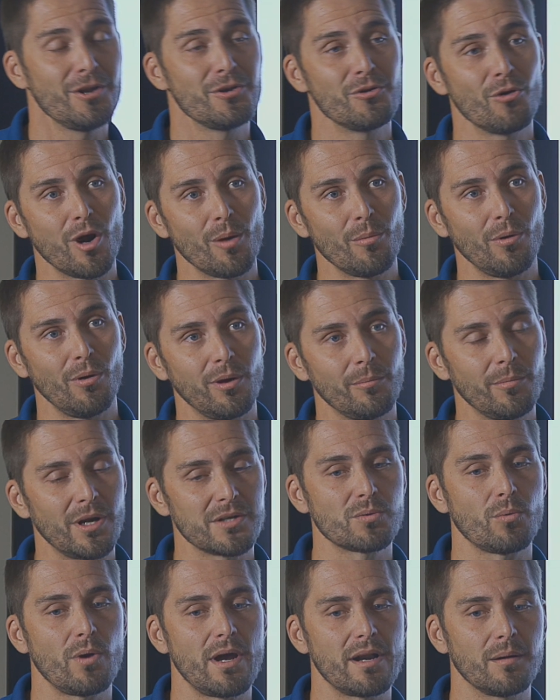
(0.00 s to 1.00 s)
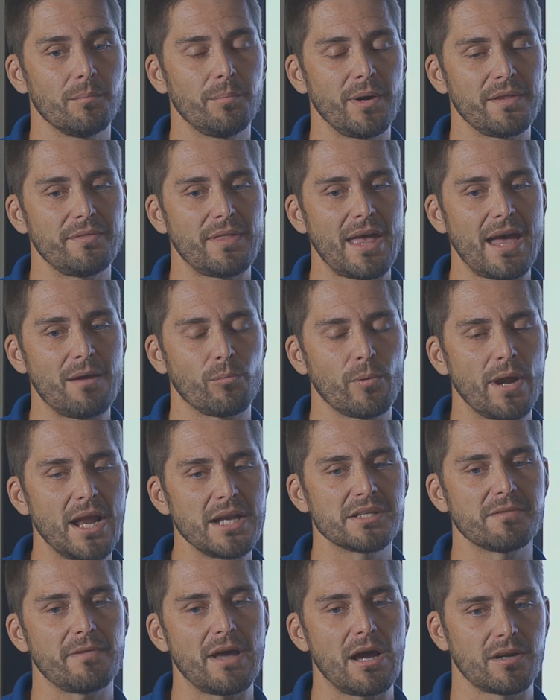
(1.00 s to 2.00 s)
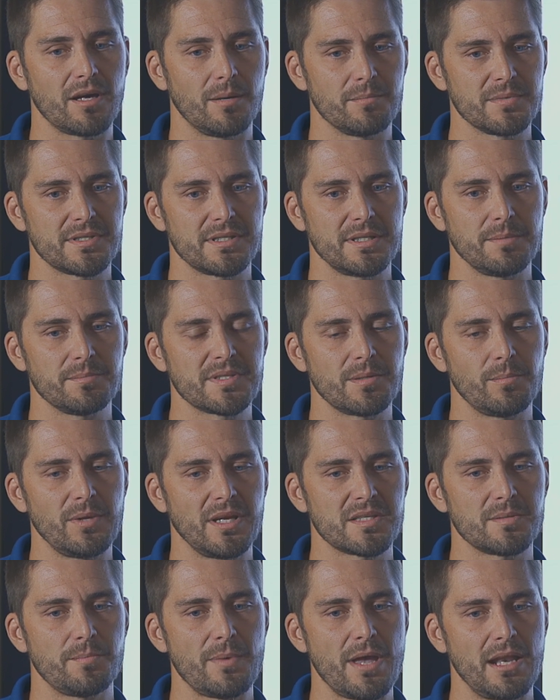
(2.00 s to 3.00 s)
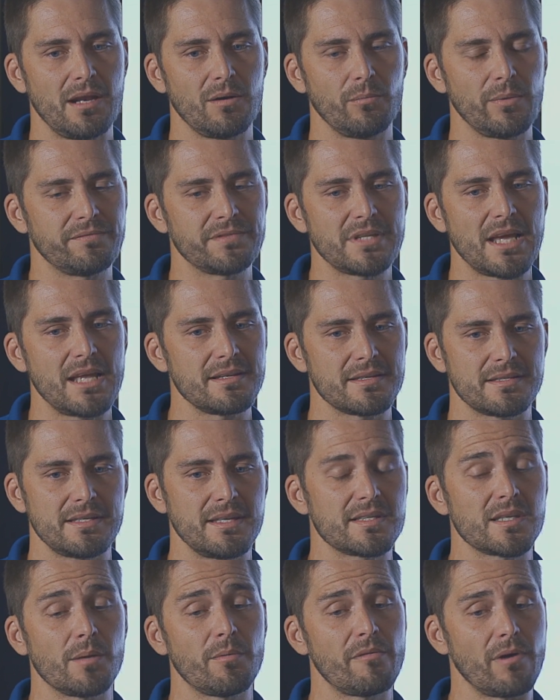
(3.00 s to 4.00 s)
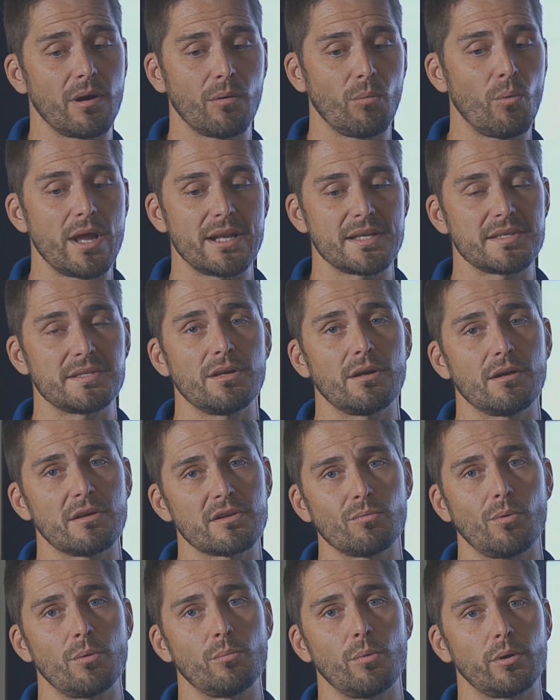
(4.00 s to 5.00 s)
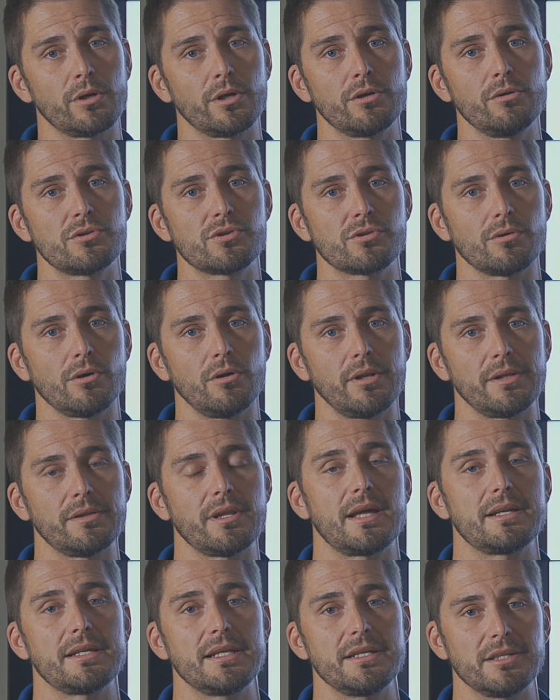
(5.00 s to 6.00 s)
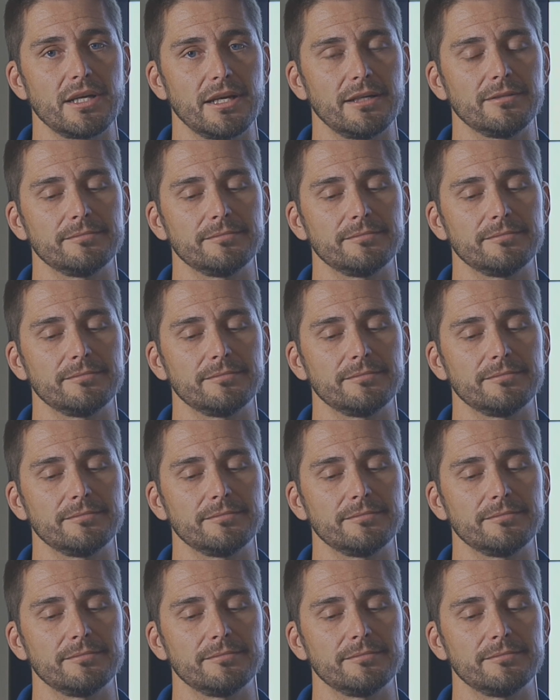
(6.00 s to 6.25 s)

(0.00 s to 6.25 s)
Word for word: normal, or much wetter, but that range of outcomes seems to be expanded, and we tend to see some of our wettest years when more neutral in La Nina.